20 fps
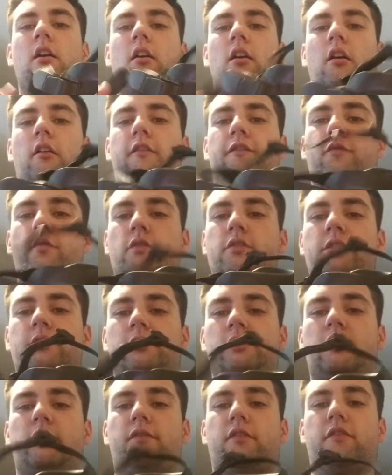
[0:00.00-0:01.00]

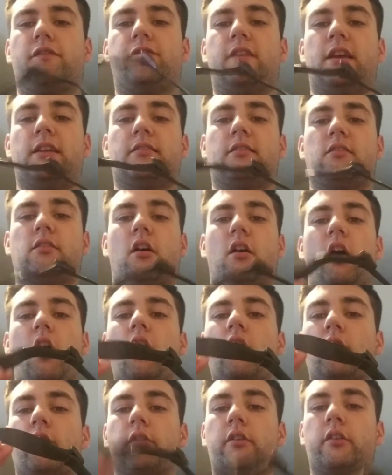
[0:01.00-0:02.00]
Unfortunately, if your face is
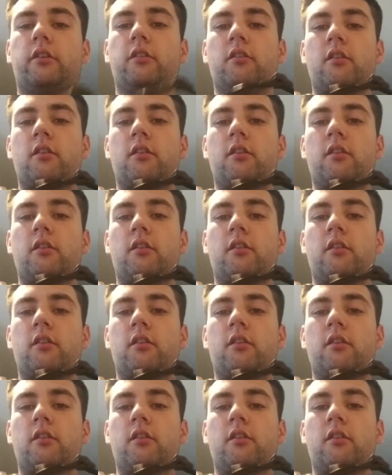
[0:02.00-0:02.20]
awkward,